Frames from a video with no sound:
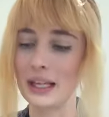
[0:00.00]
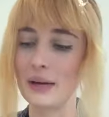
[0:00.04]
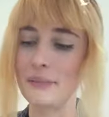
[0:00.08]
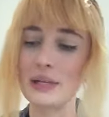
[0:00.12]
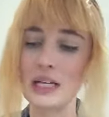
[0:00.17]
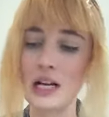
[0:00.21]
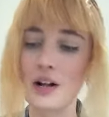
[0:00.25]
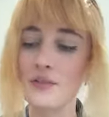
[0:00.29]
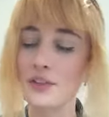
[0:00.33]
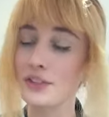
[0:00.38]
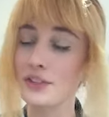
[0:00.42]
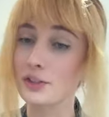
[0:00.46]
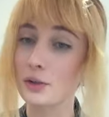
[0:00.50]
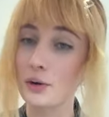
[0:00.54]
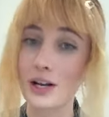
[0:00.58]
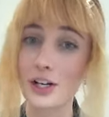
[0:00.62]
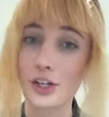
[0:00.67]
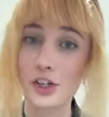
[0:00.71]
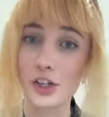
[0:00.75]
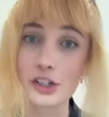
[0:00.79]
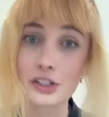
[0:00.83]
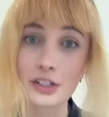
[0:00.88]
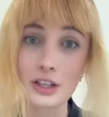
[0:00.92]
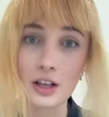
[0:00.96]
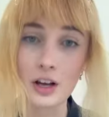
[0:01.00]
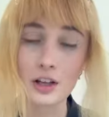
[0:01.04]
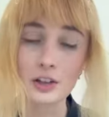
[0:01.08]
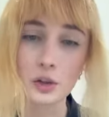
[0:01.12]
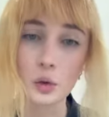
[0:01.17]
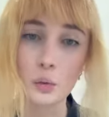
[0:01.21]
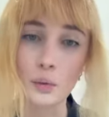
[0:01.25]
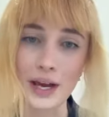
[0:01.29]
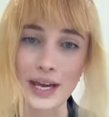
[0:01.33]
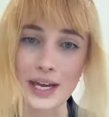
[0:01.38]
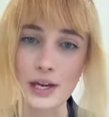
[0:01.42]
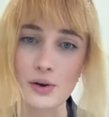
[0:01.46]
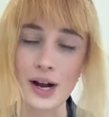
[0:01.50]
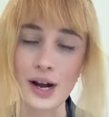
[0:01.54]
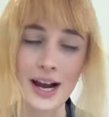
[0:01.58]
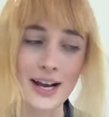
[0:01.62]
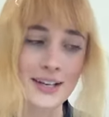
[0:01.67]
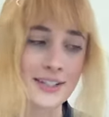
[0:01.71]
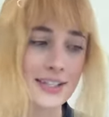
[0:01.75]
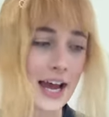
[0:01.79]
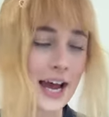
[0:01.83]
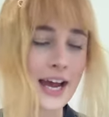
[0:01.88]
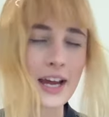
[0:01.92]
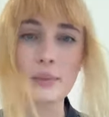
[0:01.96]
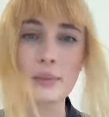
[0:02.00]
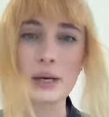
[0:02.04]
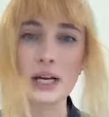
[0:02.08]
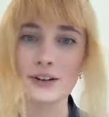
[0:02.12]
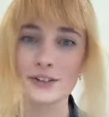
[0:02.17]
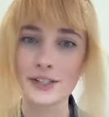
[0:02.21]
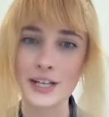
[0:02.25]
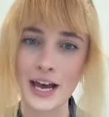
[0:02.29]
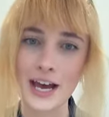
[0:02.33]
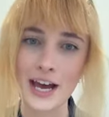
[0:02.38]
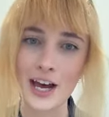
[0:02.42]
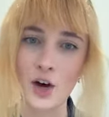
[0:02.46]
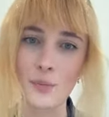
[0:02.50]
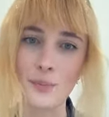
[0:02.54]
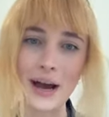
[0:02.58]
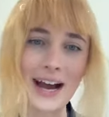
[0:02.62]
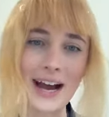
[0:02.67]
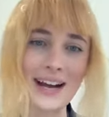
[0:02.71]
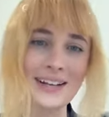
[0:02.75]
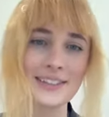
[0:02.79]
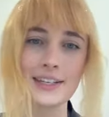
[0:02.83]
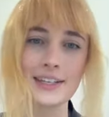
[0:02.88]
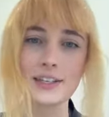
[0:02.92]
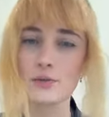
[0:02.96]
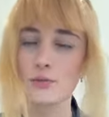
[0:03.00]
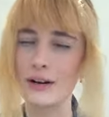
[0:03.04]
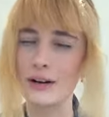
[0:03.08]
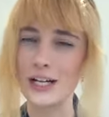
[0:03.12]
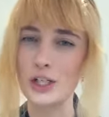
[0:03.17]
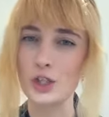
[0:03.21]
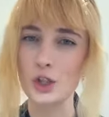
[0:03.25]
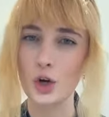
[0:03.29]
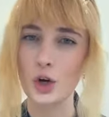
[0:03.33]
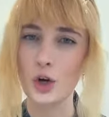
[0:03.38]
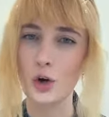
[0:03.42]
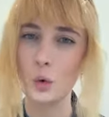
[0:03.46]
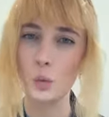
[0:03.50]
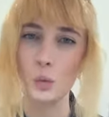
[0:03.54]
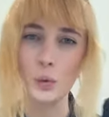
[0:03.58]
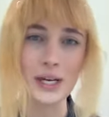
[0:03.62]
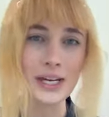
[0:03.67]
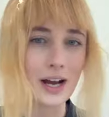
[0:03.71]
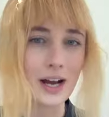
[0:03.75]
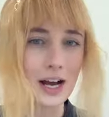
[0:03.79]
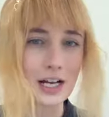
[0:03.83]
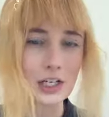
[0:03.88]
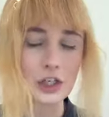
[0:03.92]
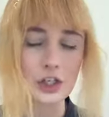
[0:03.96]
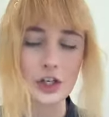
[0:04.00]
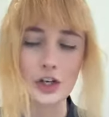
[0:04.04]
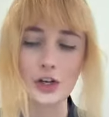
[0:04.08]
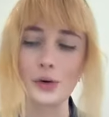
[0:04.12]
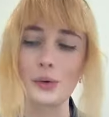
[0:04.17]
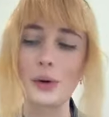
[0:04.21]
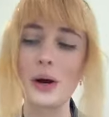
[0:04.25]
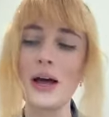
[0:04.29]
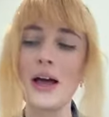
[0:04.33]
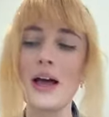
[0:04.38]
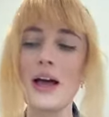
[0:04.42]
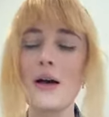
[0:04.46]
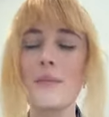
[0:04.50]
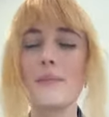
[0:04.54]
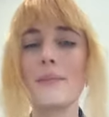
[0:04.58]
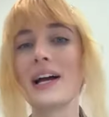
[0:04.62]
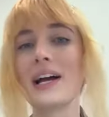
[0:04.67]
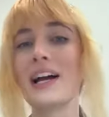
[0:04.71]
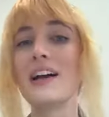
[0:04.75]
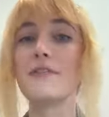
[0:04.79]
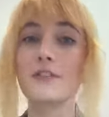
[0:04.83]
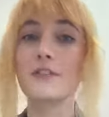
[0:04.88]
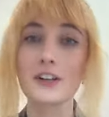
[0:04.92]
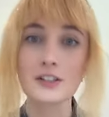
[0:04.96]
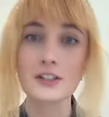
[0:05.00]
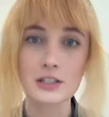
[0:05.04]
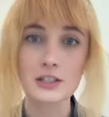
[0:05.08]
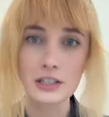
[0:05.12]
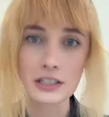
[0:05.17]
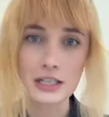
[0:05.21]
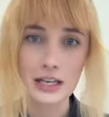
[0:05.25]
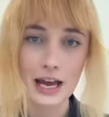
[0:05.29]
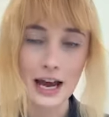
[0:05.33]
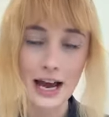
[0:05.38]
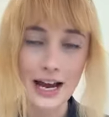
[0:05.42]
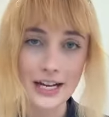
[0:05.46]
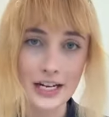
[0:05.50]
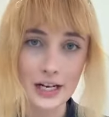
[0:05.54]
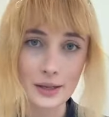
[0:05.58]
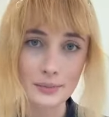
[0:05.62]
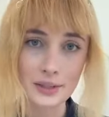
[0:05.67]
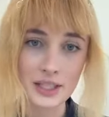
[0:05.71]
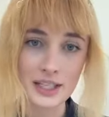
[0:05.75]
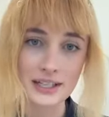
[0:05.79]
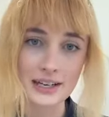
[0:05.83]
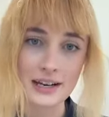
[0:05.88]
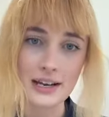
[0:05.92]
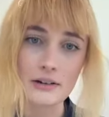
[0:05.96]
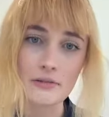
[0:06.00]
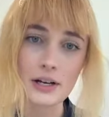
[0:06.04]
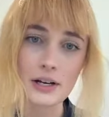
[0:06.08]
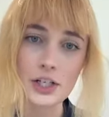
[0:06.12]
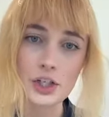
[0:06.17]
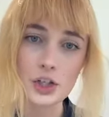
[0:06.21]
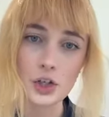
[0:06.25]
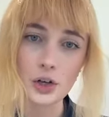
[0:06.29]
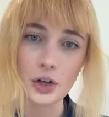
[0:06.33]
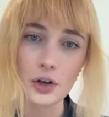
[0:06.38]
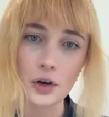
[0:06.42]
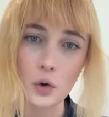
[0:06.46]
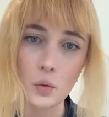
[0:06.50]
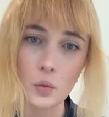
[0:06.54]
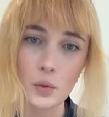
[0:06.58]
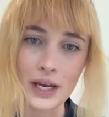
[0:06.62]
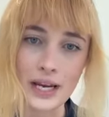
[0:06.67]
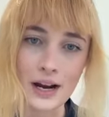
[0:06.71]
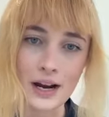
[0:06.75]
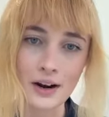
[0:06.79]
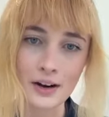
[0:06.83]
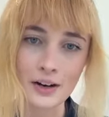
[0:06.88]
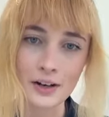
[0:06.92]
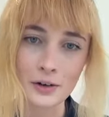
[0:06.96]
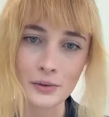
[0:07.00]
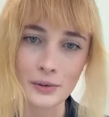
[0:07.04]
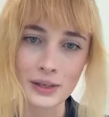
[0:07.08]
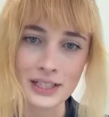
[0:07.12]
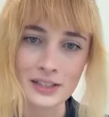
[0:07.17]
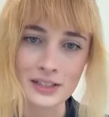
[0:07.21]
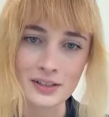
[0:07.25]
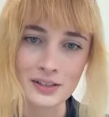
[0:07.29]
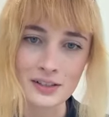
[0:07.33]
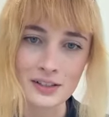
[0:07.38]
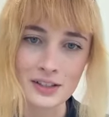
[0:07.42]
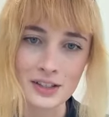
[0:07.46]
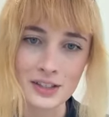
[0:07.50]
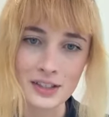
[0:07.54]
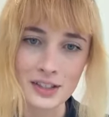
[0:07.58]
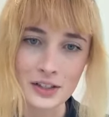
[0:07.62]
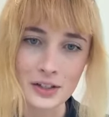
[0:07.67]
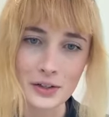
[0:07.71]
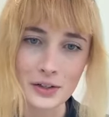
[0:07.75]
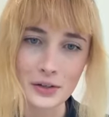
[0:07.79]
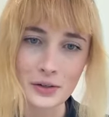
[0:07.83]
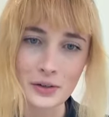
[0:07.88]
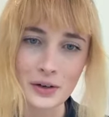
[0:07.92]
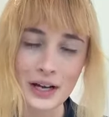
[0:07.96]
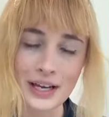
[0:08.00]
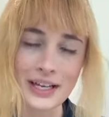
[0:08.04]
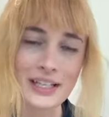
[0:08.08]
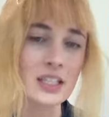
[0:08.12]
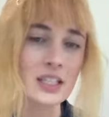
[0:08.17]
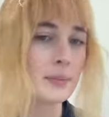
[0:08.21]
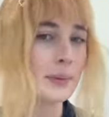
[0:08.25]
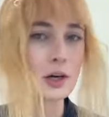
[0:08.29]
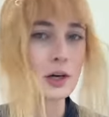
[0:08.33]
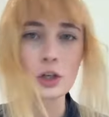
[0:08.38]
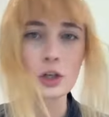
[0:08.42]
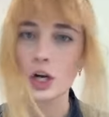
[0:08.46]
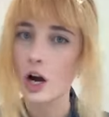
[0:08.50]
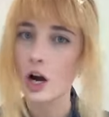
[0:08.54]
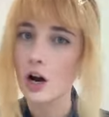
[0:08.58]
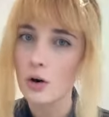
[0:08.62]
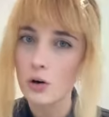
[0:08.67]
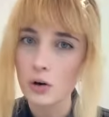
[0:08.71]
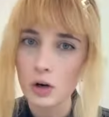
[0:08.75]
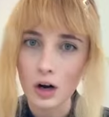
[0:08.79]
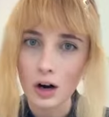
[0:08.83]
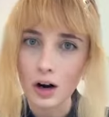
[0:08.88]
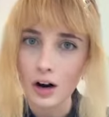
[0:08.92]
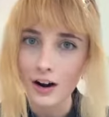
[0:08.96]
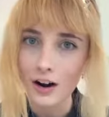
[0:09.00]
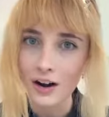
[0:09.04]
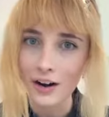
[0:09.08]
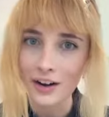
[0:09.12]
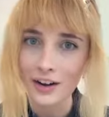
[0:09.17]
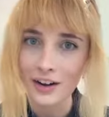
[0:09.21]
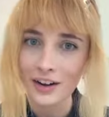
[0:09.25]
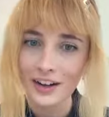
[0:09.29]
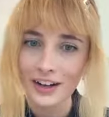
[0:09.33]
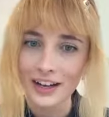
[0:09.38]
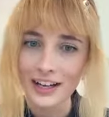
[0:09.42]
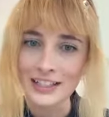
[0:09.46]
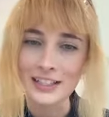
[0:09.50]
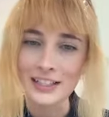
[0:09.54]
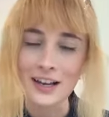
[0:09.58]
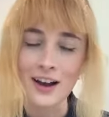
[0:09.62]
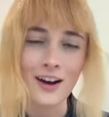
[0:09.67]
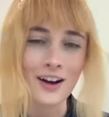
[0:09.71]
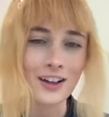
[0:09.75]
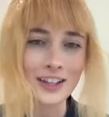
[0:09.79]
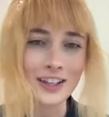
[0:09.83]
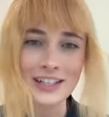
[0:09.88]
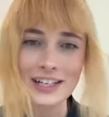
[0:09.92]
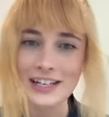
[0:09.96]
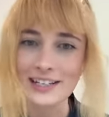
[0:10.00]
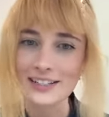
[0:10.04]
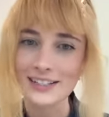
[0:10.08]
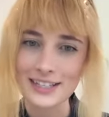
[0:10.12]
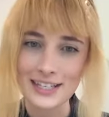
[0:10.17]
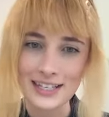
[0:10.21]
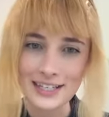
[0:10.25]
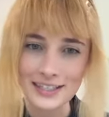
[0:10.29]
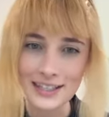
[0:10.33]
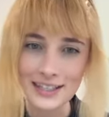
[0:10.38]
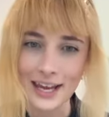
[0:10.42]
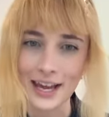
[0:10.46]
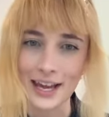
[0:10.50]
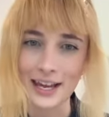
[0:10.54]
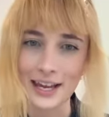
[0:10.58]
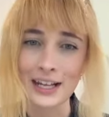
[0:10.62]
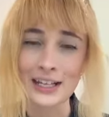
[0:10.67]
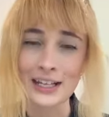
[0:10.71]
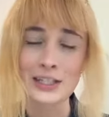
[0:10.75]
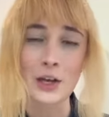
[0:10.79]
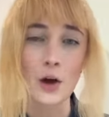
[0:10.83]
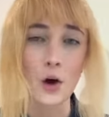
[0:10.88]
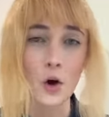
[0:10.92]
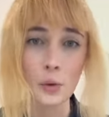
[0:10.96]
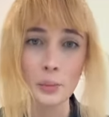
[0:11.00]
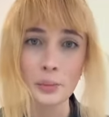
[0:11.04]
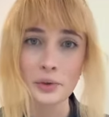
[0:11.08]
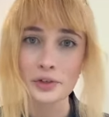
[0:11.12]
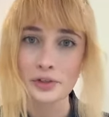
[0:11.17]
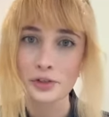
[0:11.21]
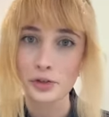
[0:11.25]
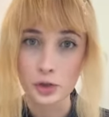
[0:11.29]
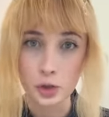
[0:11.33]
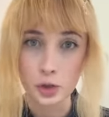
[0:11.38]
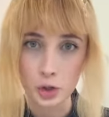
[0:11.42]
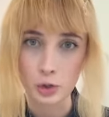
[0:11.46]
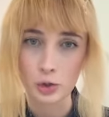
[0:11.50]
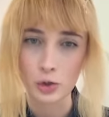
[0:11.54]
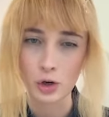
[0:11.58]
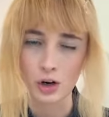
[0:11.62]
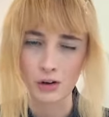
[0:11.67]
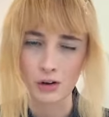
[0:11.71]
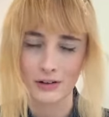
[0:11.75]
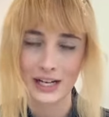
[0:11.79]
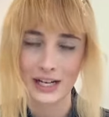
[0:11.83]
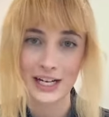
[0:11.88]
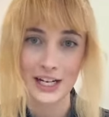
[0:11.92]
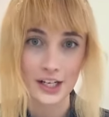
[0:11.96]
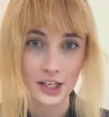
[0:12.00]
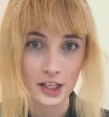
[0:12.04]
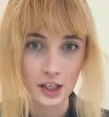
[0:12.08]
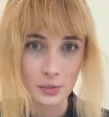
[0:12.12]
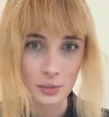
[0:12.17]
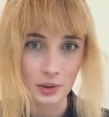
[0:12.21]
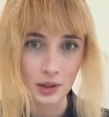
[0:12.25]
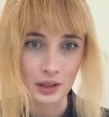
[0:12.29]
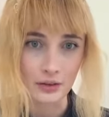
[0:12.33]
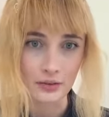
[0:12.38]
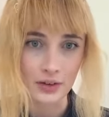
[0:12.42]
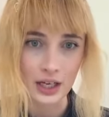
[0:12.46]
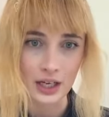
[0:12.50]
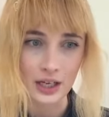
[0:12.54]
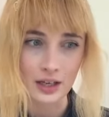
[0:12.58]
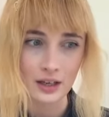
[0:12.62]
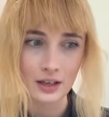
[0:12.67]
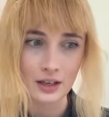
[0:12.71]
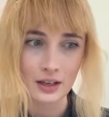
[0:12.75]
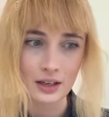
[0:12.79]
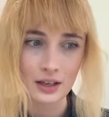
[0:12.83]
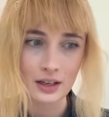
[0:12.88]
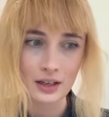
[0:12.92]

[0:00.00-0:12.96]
Let me know if there's questions along the way, you guys. I am here to help, as is Rachel. We got you. But first item today, Rachel, we are going to do Isabel Go Girl. It's holiday season. It's almost June already. Can you believe it?